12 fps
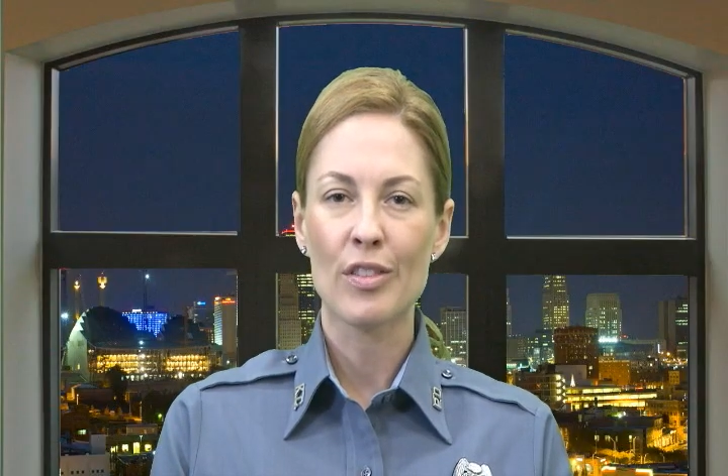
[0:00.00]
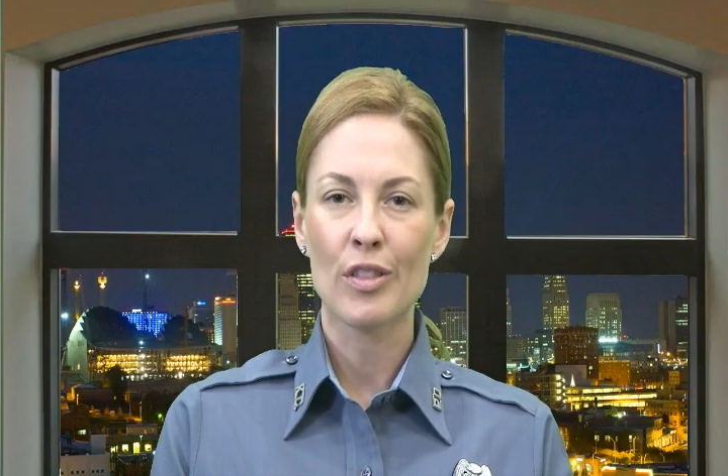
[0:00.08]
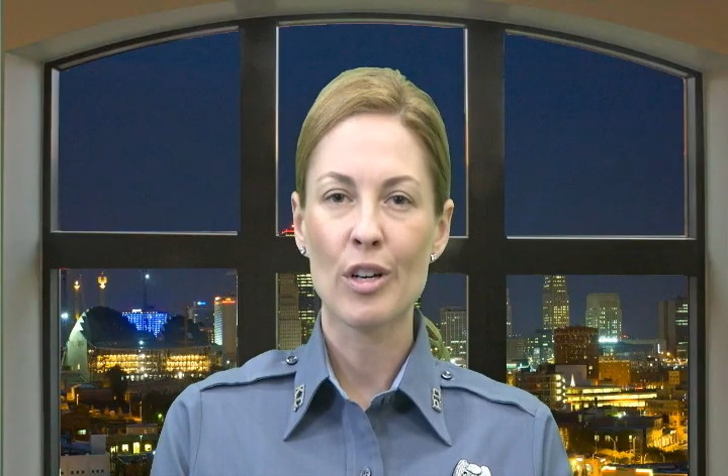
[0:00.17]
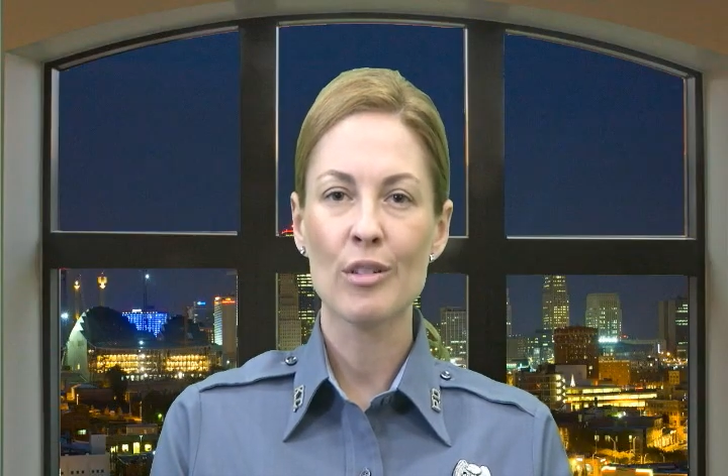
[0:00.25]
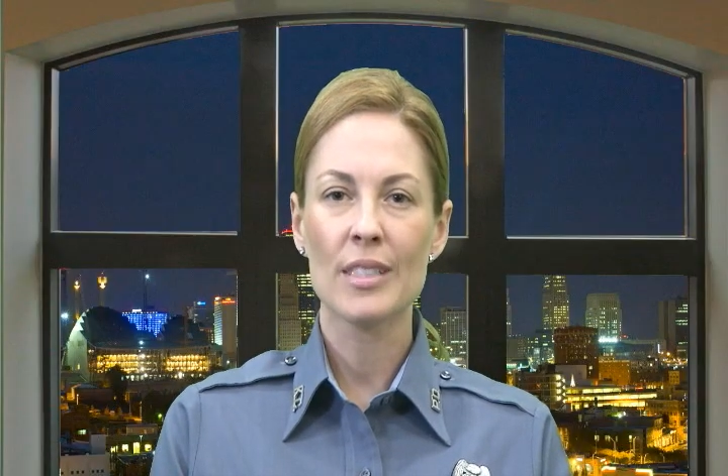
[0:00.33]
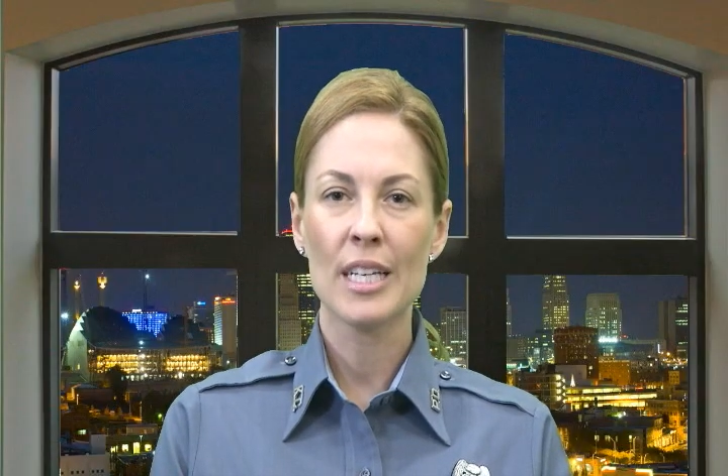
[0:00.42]

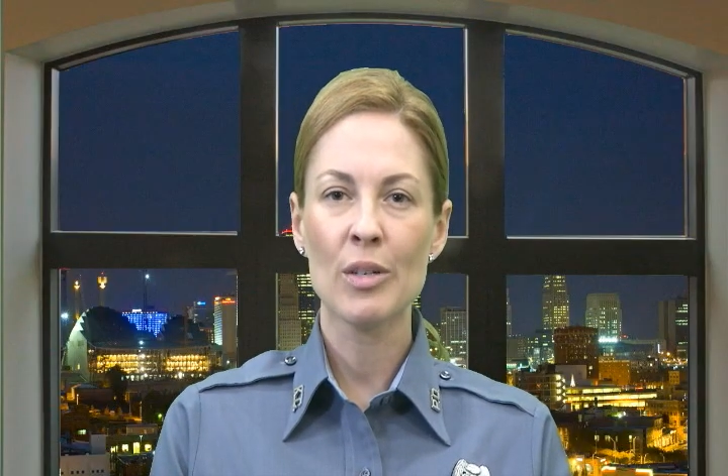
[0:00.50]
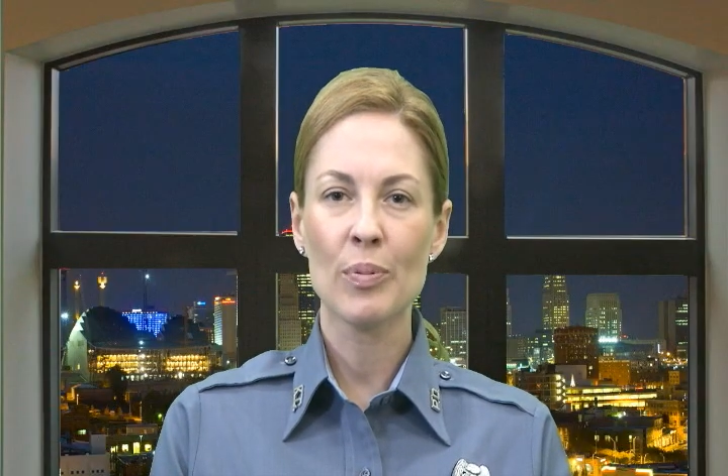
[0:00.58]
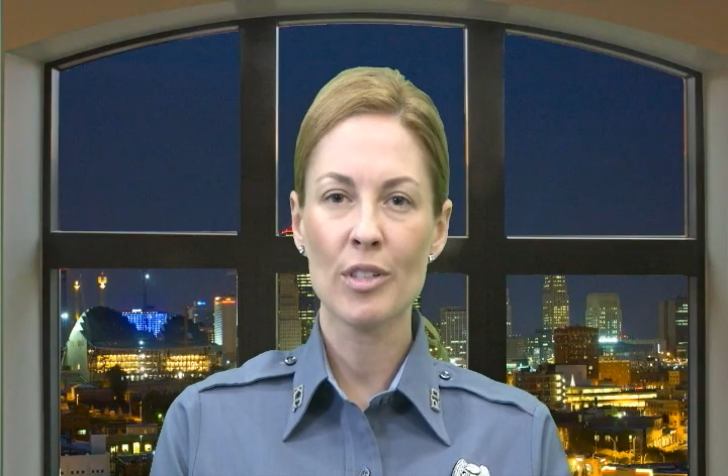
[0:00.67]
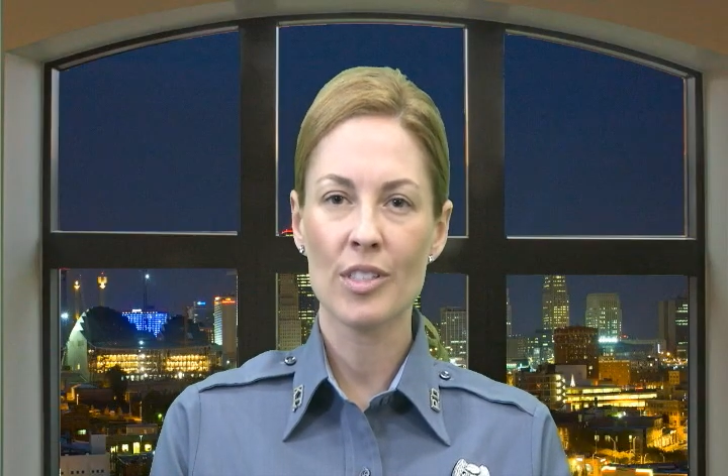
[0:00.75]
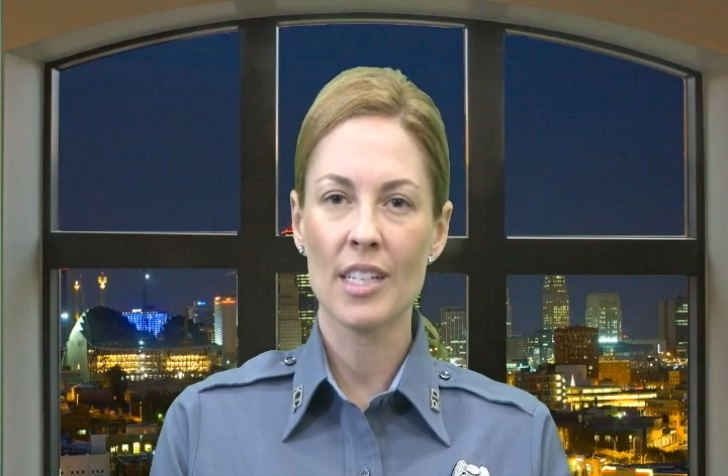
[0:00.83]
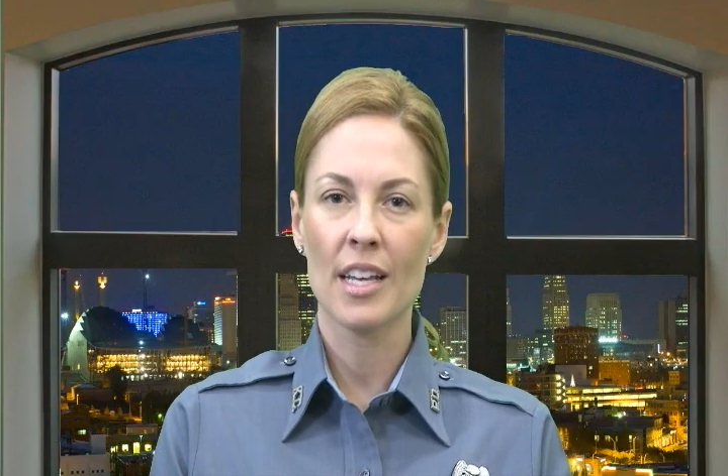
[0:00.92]

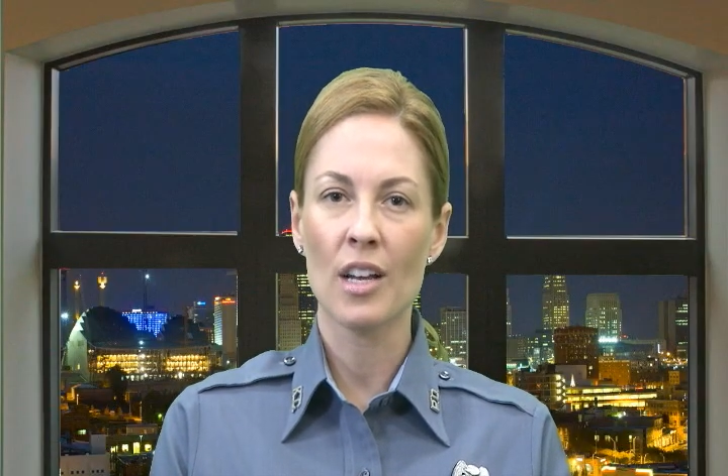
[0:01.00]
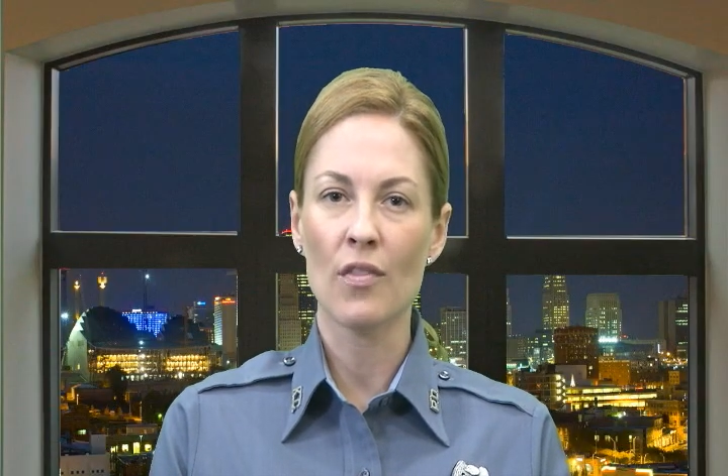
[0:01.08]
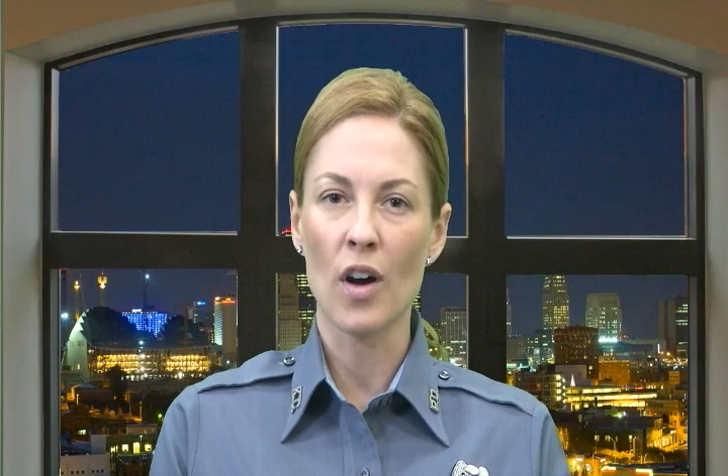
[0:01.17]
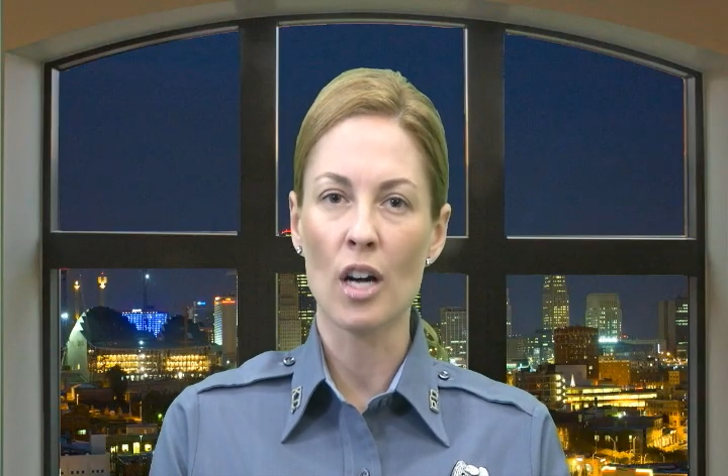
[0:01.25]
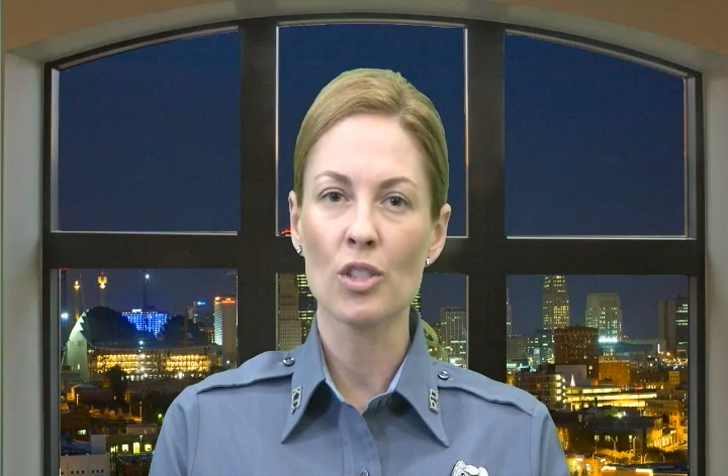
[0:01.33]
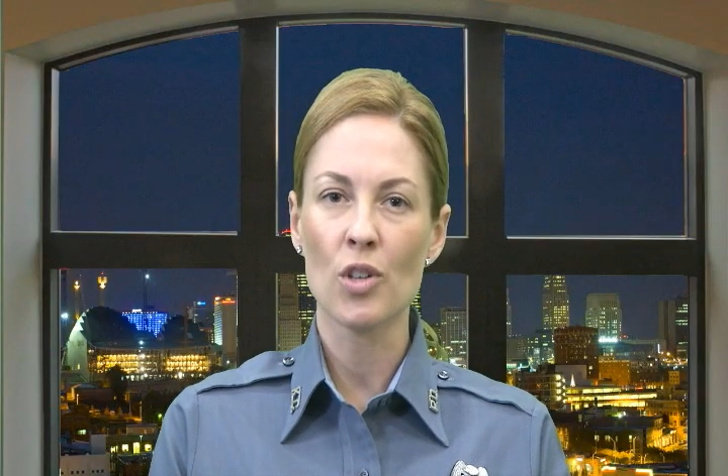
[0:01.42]
13%
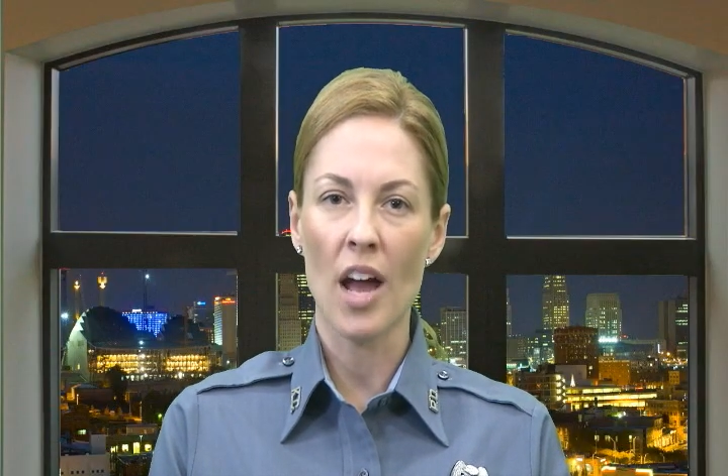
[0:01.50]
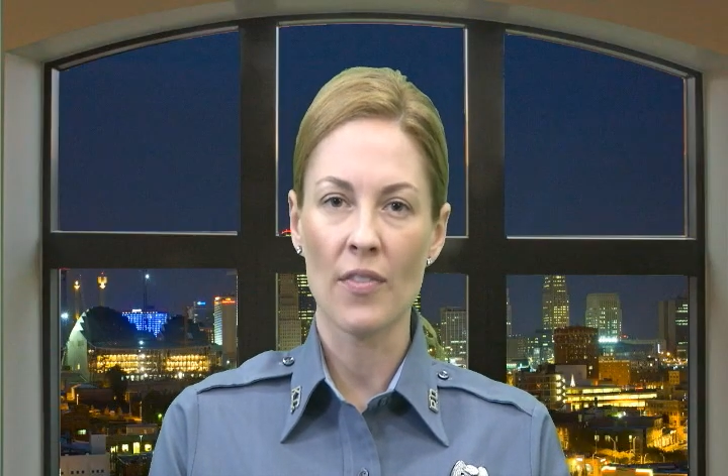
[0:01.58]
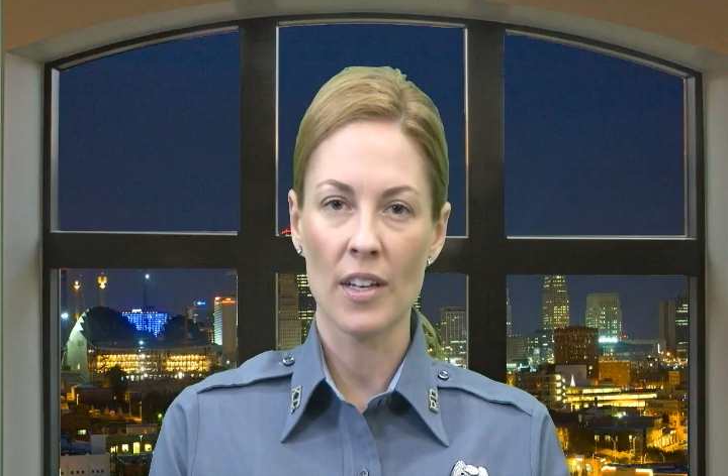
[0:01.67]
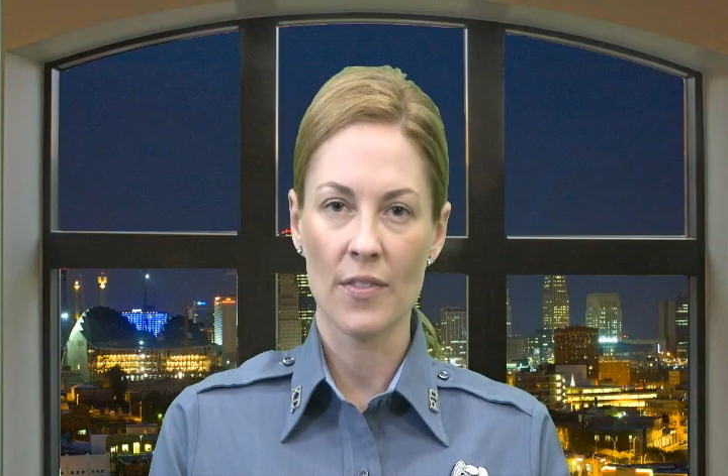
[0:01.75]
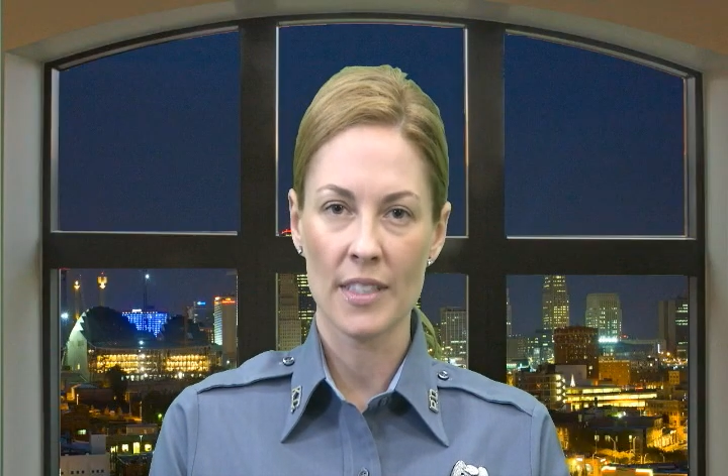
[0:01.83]
of all traffic